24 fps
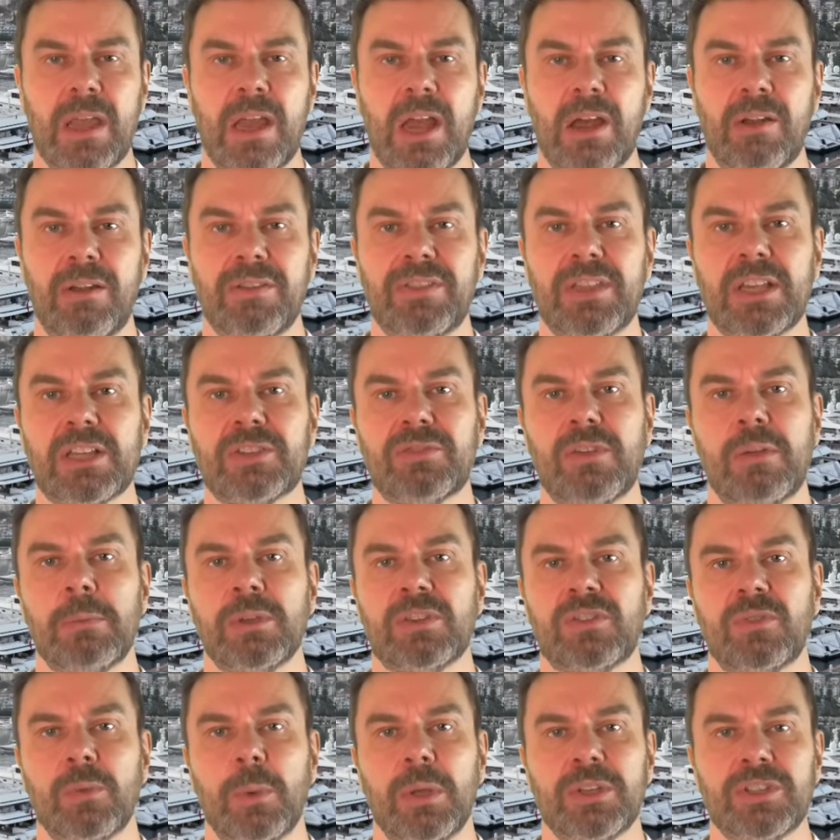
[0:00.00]
All right, thanks very
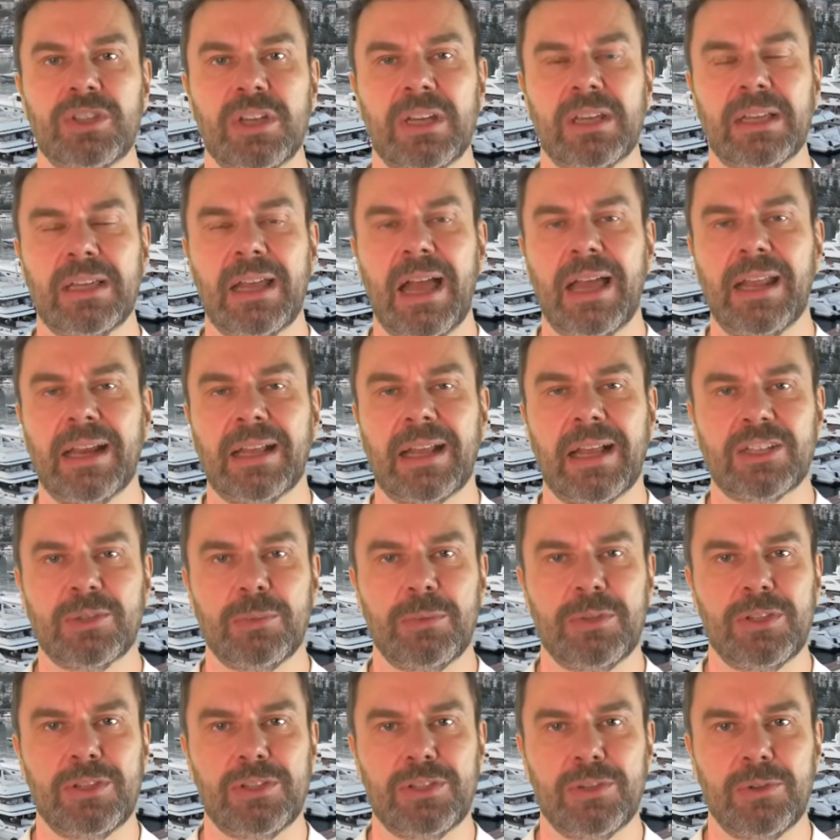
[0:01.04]
much for watching, and I'll catch up
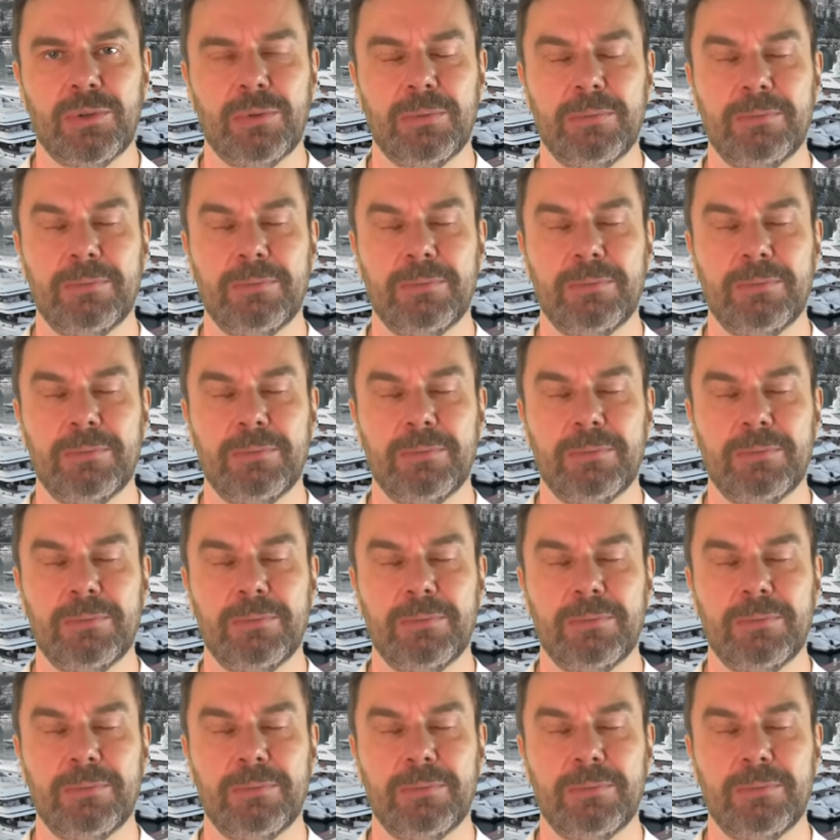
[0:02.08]
with you soon.